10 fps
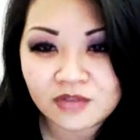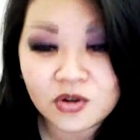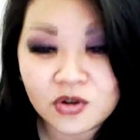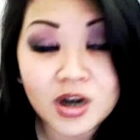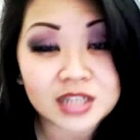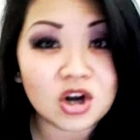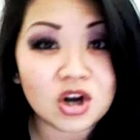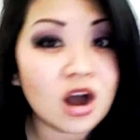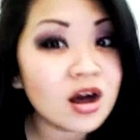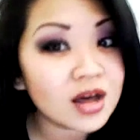Of course, they're
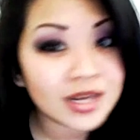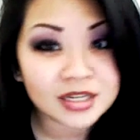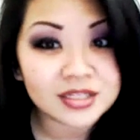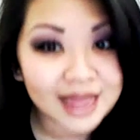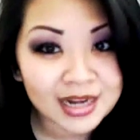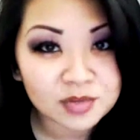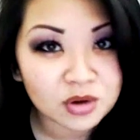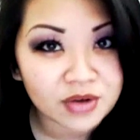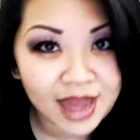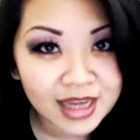all
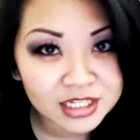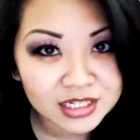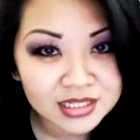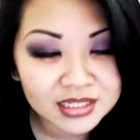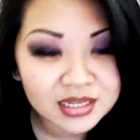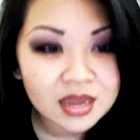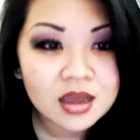understandable reactions.